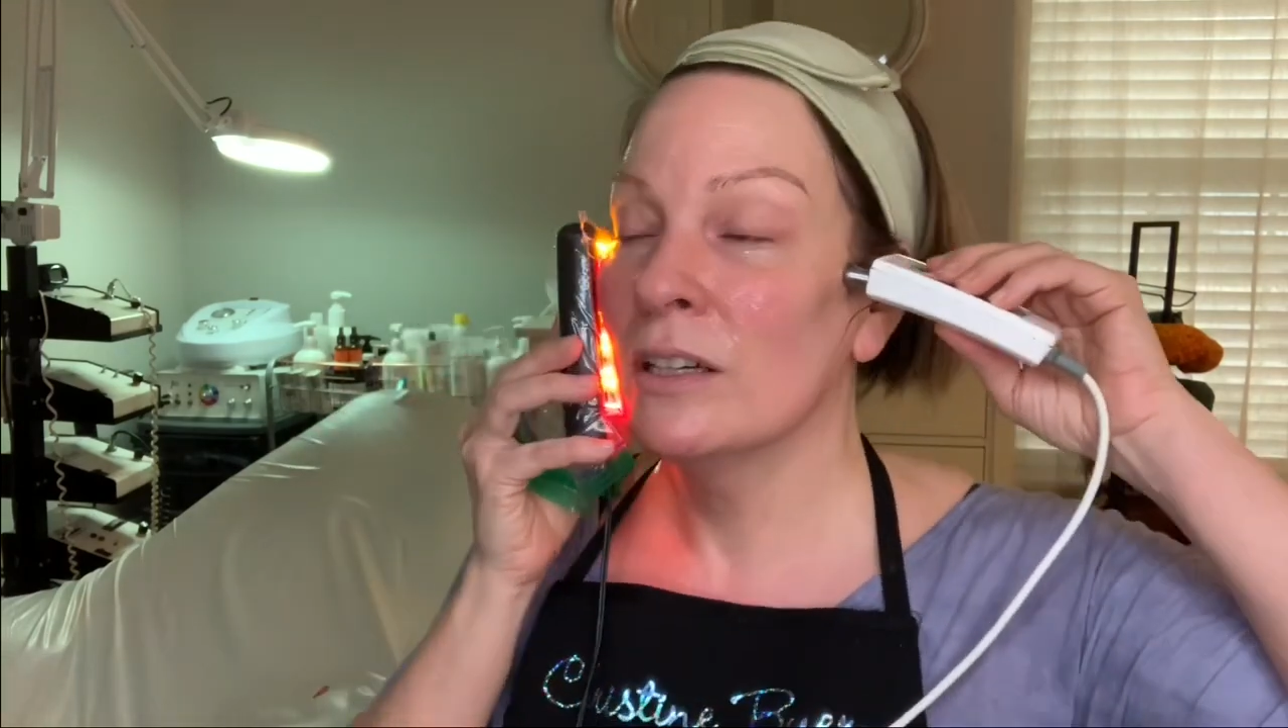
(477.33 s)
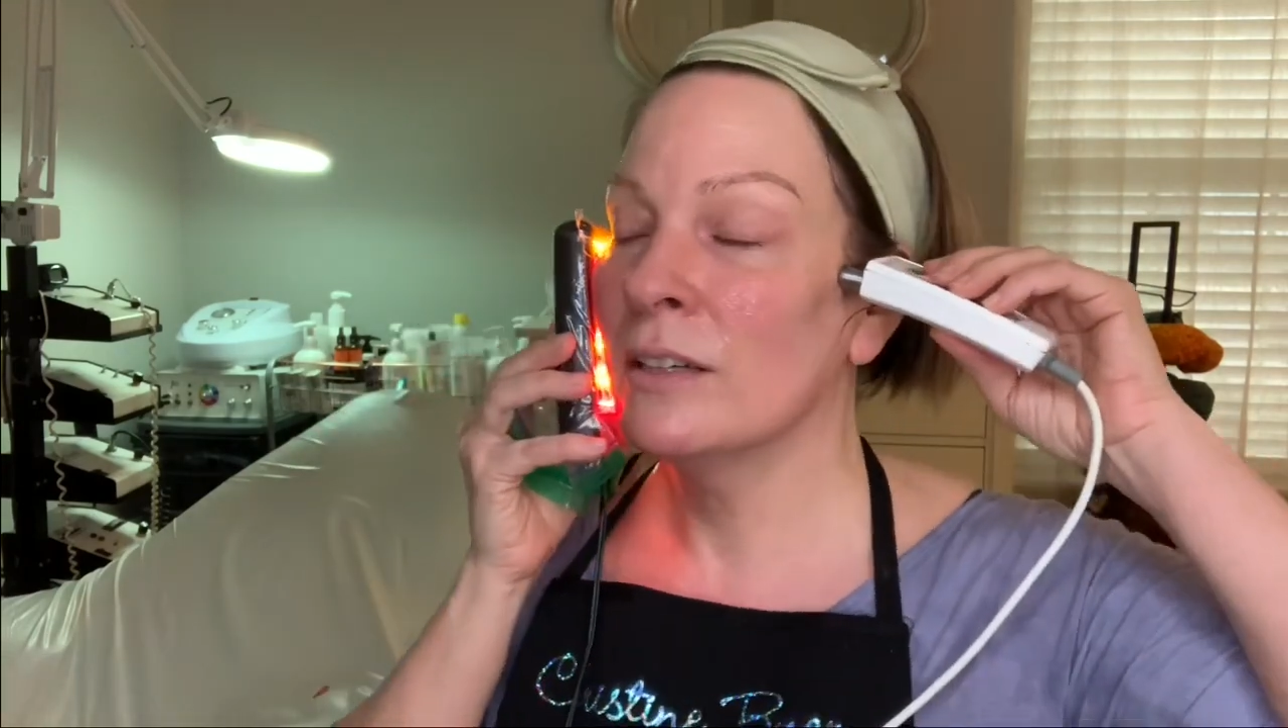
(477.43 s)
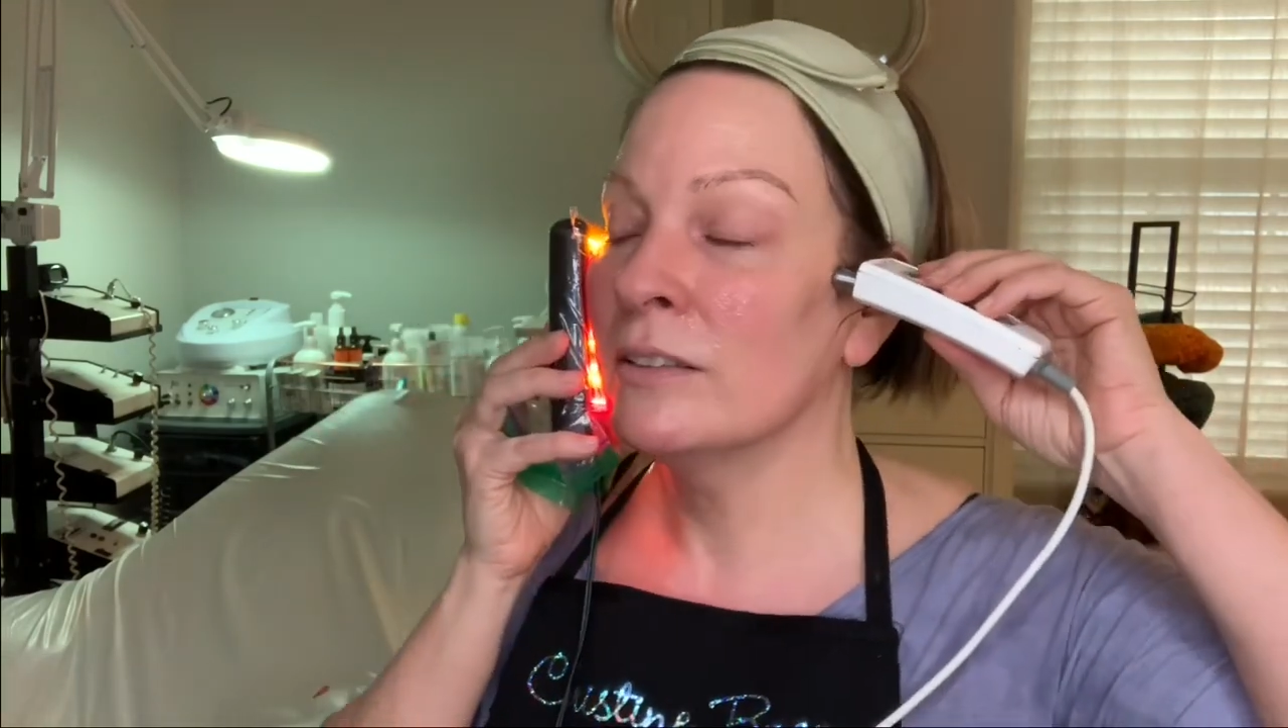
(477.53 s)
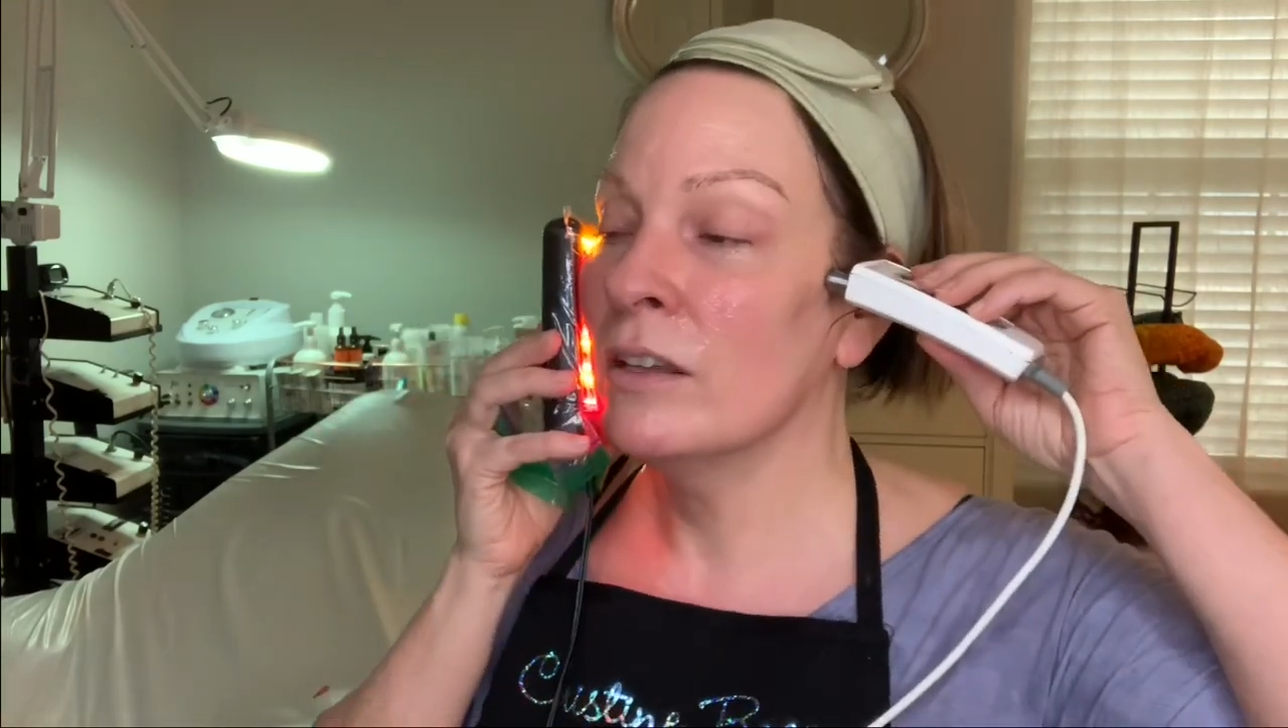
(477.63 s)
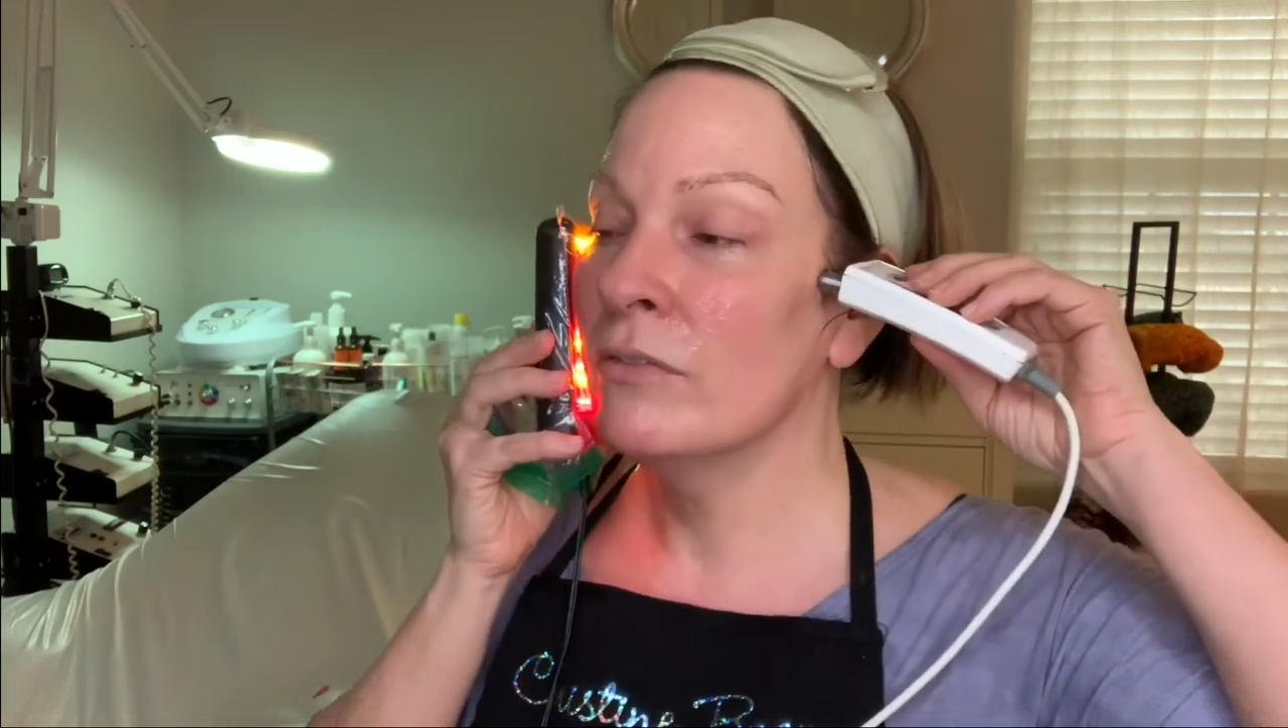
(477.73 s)

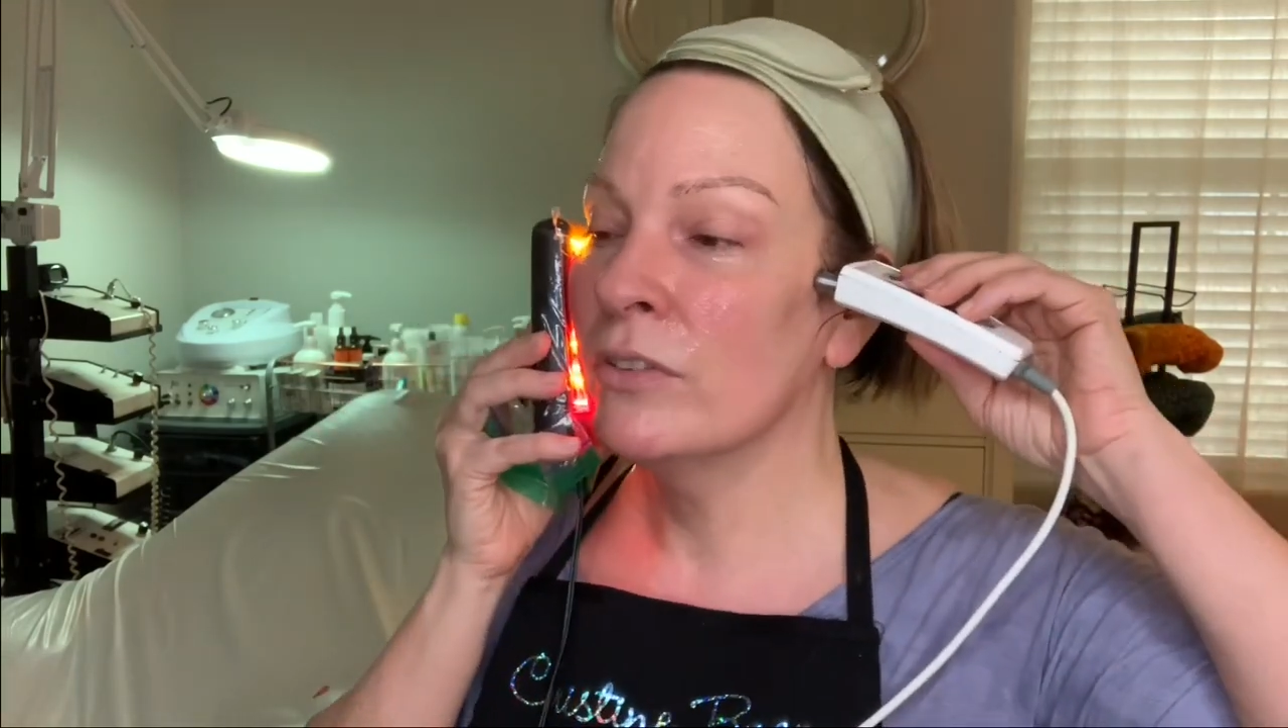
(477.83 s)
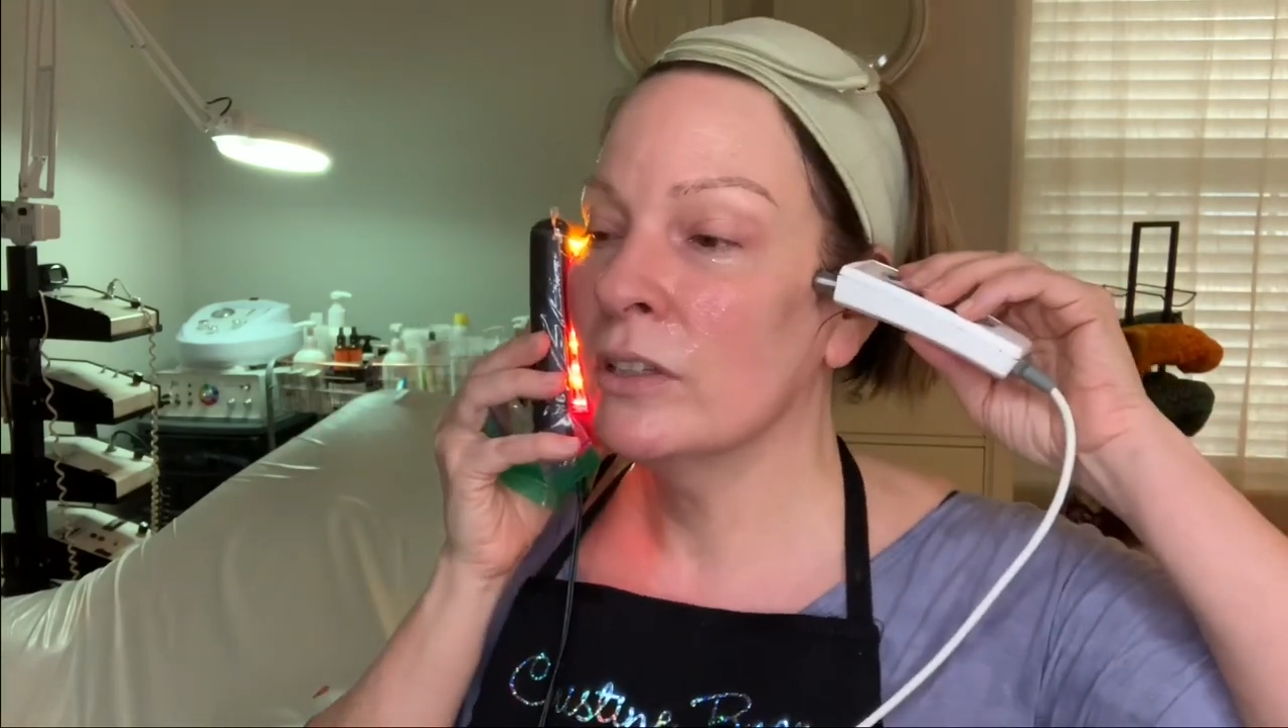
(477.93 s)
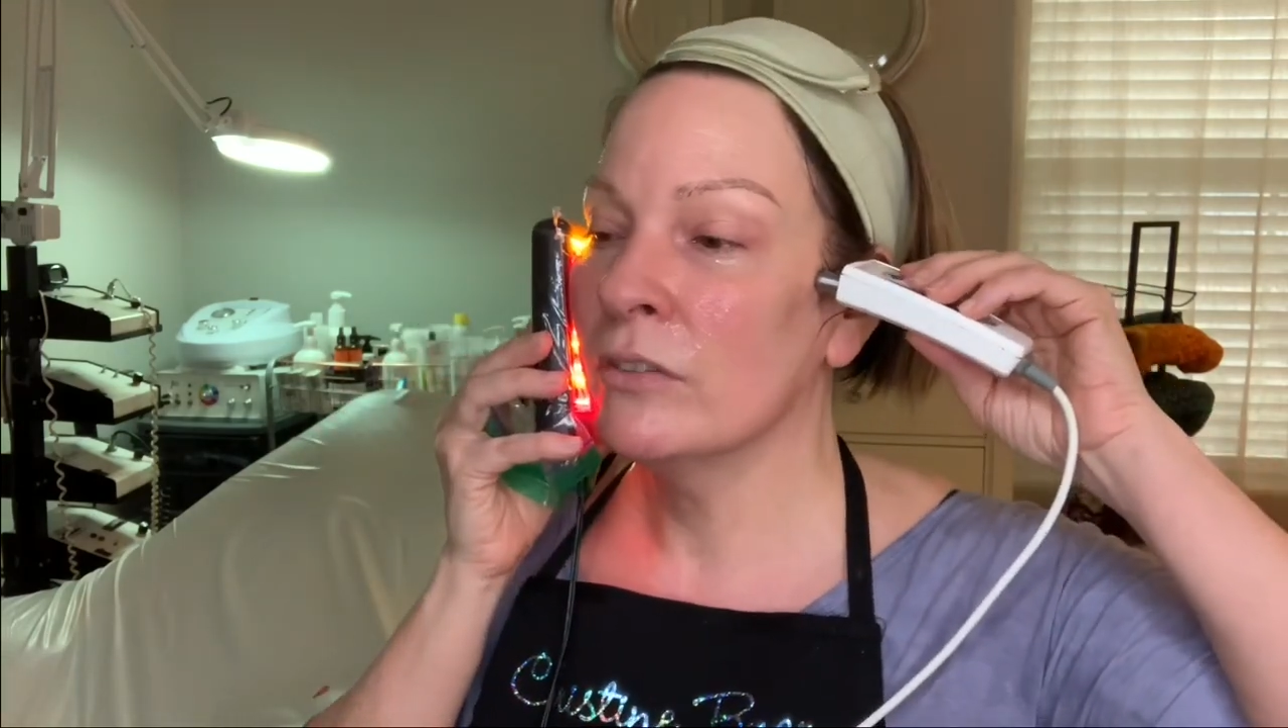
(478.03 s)
I love the